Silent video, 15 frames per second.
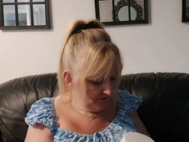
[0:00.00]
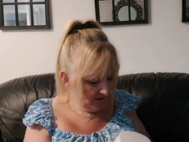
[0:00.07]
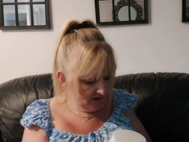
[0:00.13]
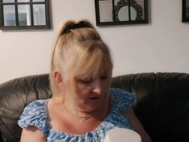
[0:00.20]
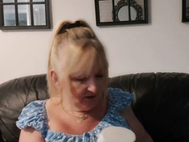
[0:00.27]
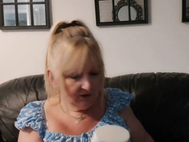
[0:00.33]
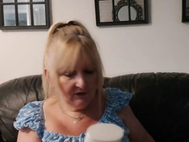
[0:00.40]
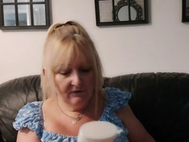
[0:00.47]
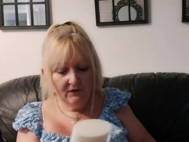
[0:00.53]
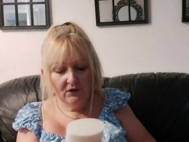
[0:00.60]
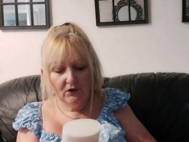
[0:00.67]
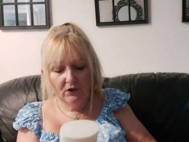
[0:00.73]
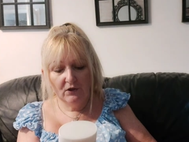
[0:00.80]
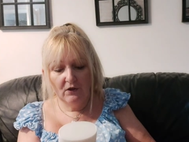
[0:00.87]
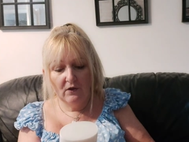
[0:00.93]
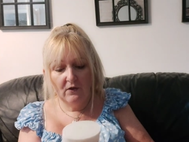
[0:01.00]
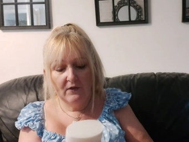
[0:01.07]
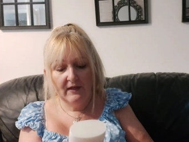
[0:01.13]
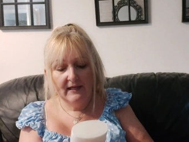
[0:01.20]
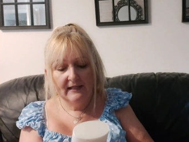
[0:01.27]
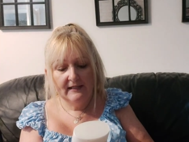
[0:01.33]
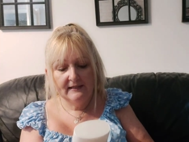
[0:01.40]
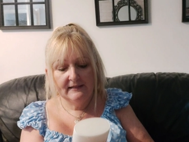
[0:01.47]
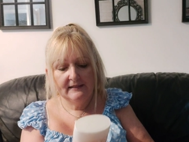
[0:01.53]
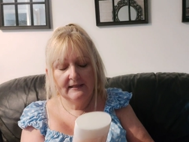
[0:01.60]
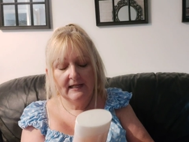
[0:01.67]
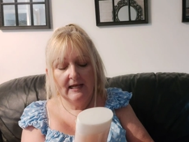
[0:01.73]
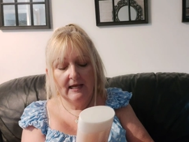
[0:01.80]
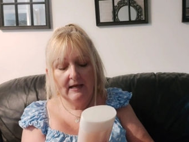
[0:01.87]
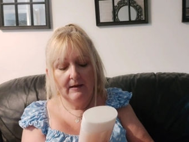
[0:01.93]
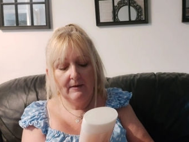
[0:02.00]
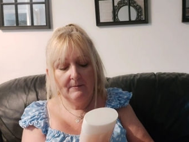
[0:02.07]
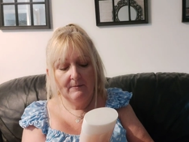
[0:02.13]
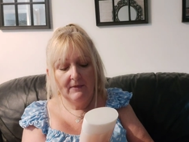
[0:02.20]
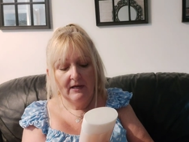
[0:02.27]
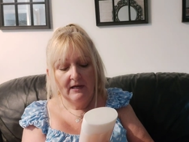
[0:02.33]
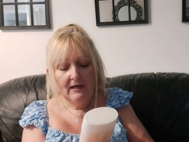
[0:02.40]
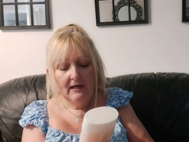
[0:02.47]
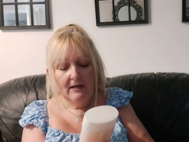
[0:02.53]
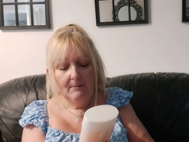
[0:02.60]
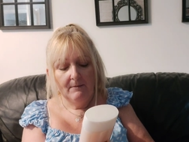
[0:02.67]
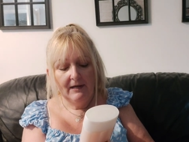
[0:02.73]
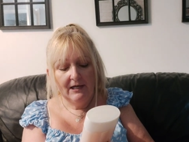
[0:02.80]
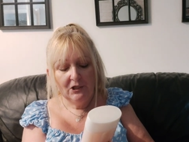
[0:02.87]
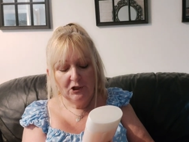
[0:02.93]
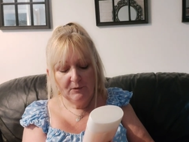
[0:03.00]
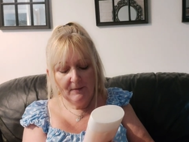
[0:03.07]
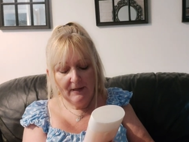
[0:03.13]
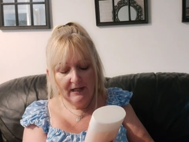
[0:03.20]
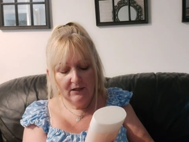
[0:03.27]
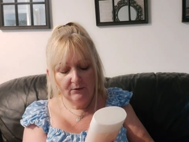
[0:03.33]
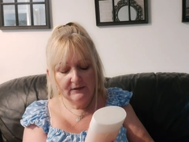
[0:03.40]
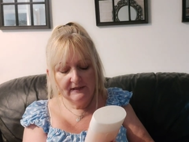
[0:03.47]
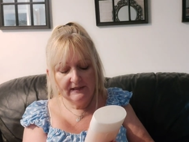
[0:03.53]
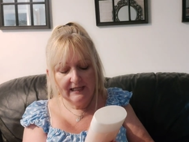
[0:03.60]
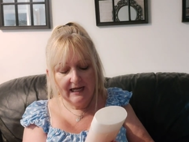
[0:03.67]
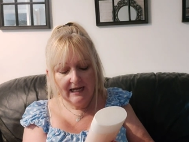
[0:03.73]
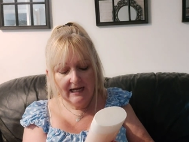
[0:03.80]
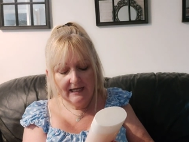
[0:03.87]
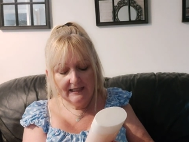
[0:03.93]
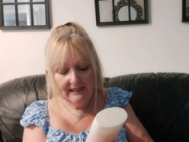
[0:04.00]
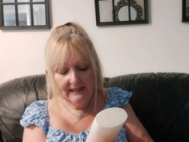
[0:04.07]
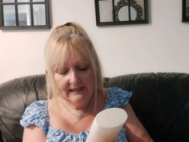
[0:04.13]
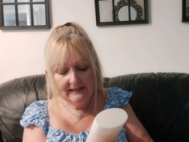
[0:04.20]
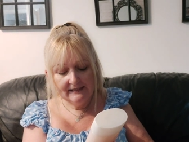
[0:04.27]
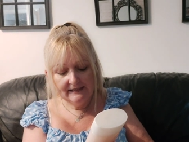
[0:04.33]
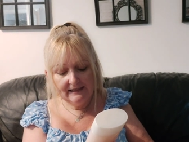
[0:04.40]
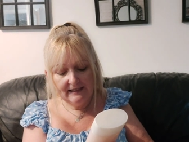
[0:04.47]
First of all, there's Marshmallow Skies